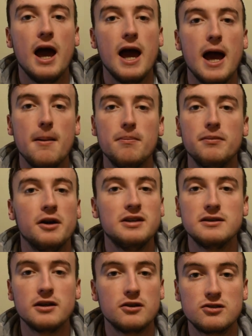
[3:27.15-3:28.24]
I
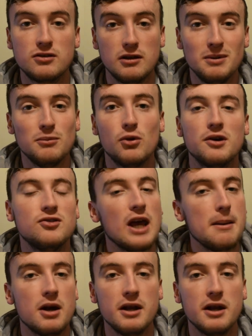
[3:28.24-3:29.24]
think that it'd be more the same.